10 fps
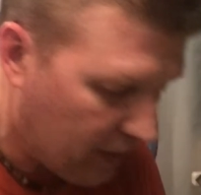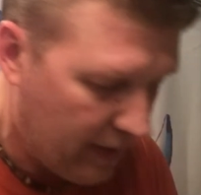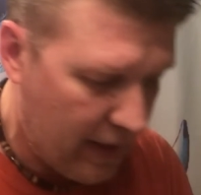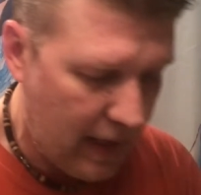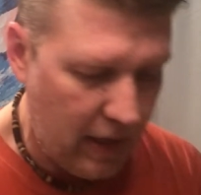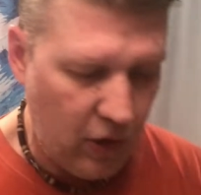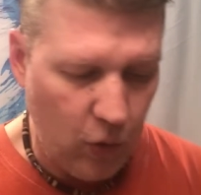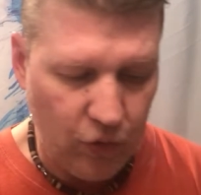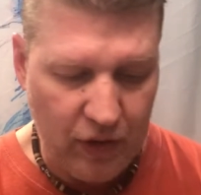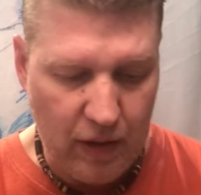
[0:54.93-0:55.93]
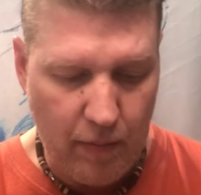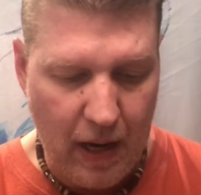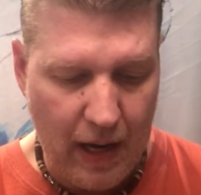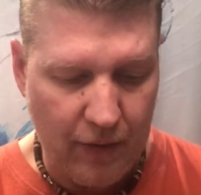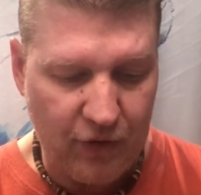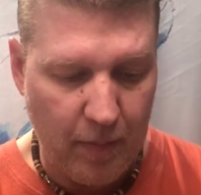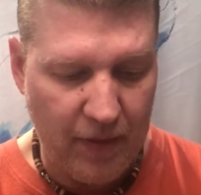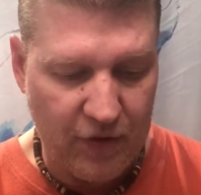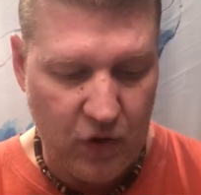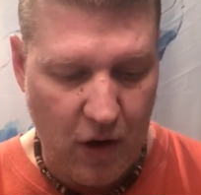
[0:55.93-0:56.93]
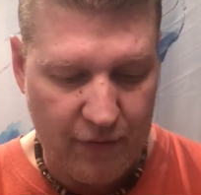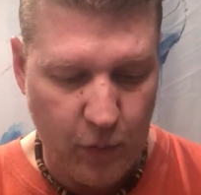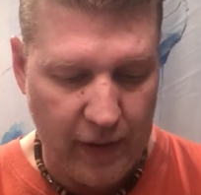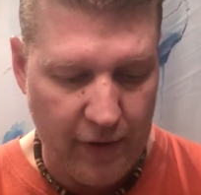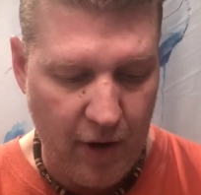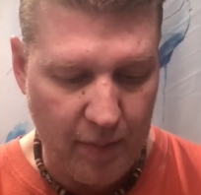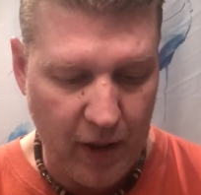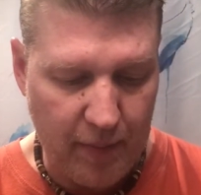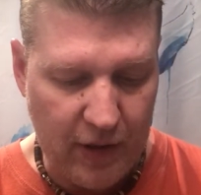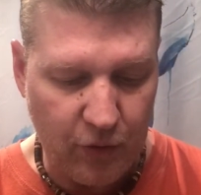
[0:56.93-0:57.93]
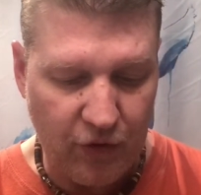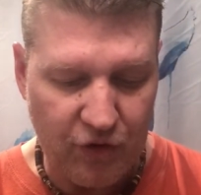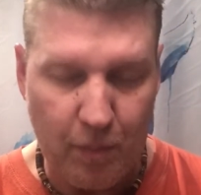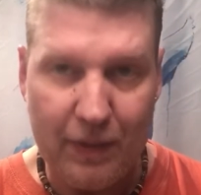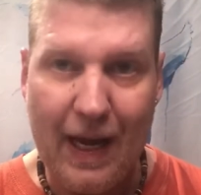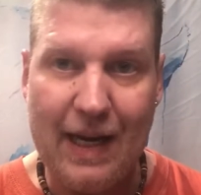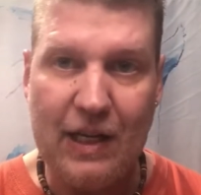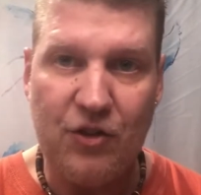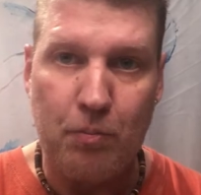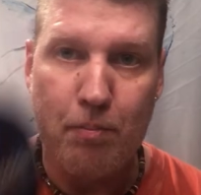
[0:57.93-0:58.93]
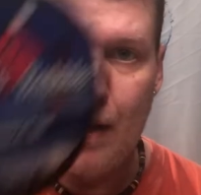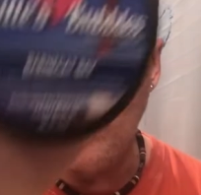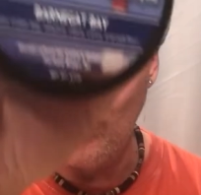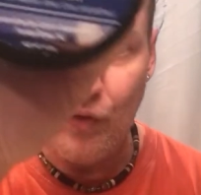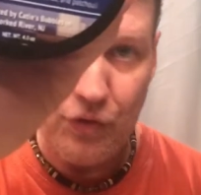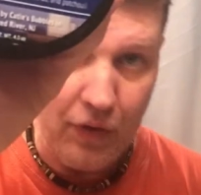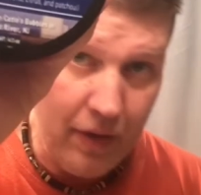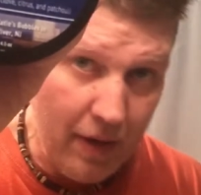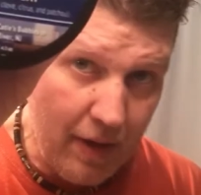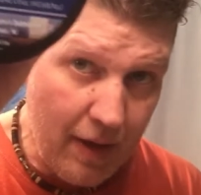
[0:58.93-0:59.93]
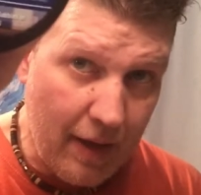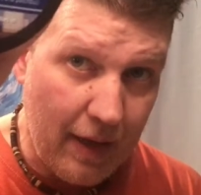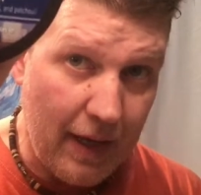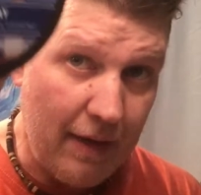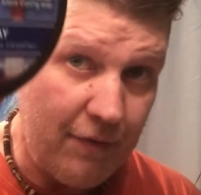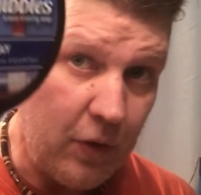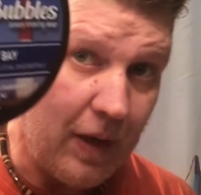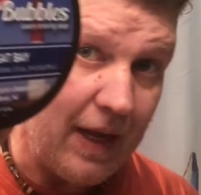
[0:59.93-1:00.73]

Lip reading: today using some of the software here. I'm going to be using some Katie's Bubbles. If you